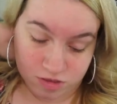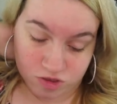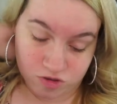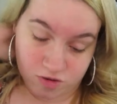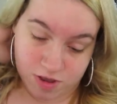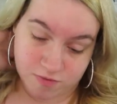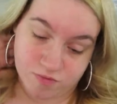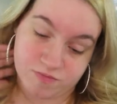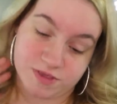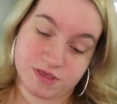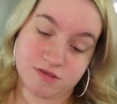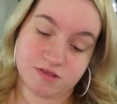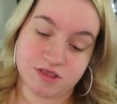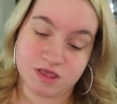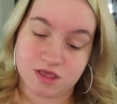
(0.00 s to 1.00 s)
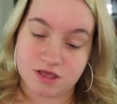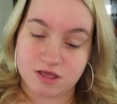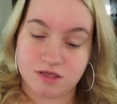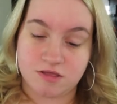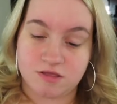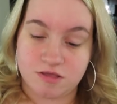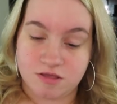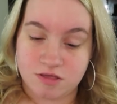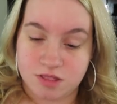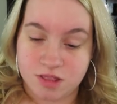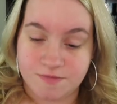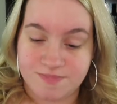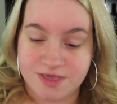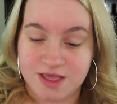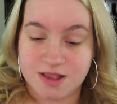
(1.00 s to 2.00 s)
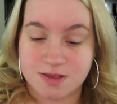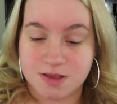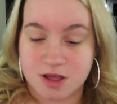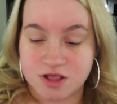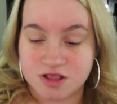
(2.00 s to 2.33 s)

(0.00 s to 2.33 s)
so I will be using the BH